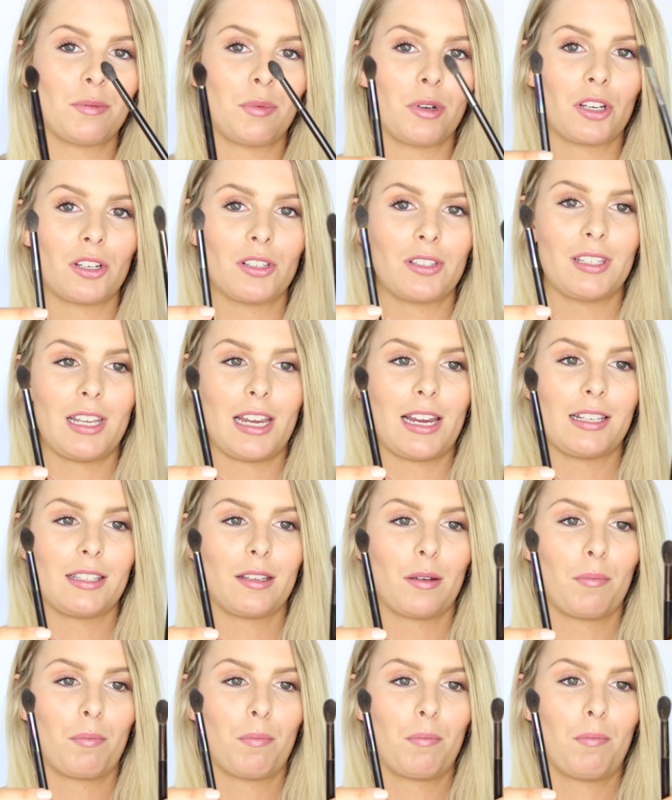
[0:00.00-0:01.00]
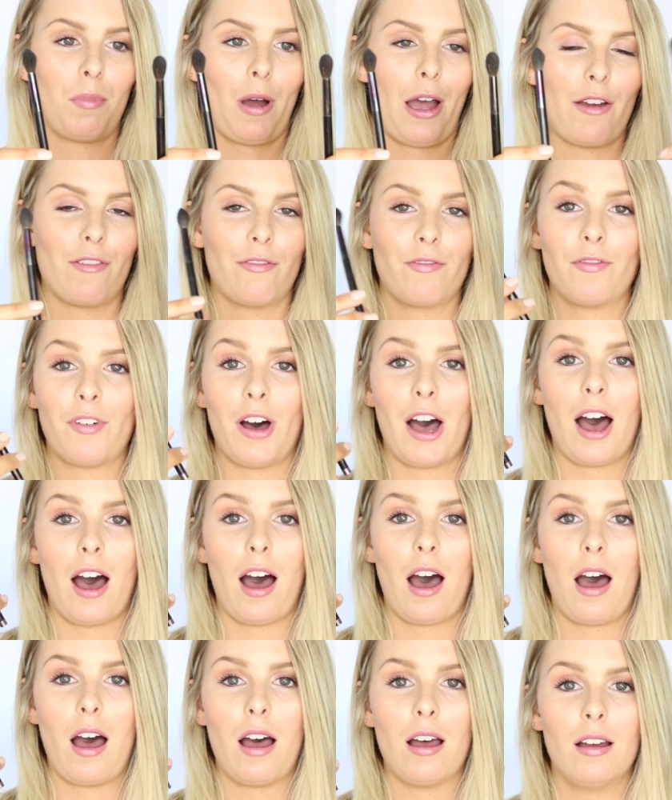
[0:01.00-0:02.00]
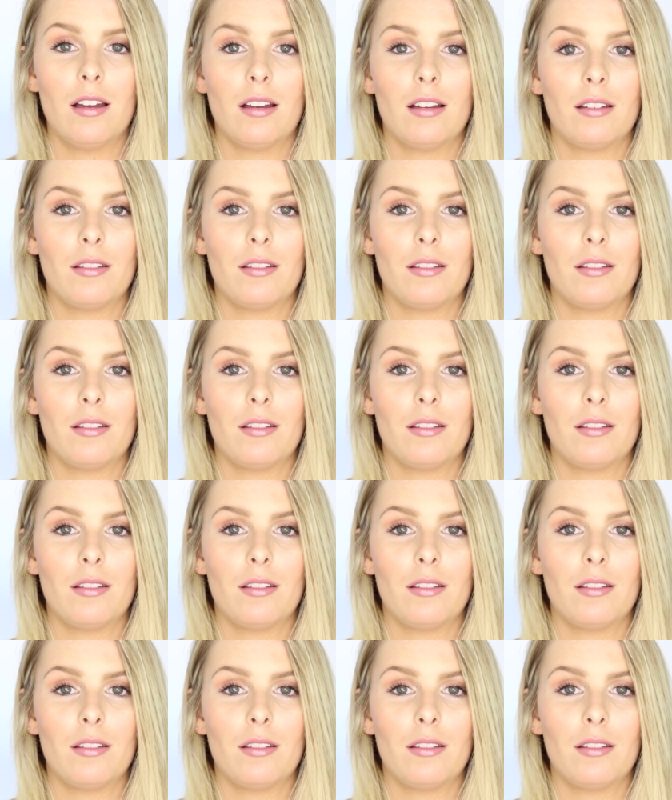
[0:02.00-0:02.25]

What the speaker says: because these are by far